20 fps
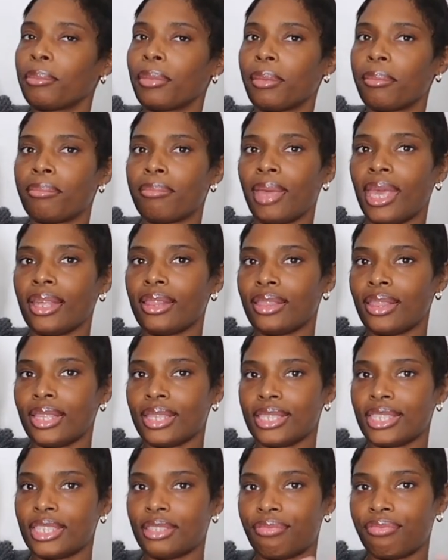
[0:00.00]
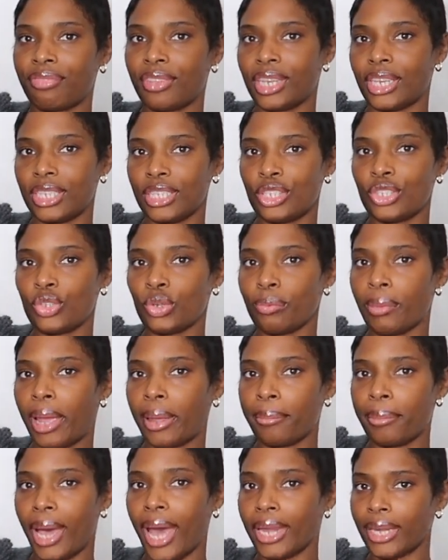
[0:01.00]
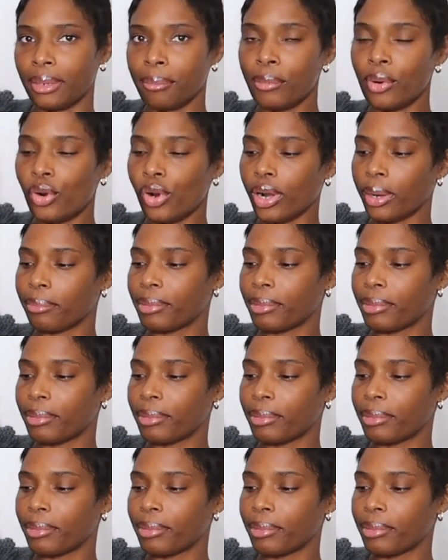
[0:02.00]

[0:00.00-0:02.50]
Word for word: make this fitted to my body more,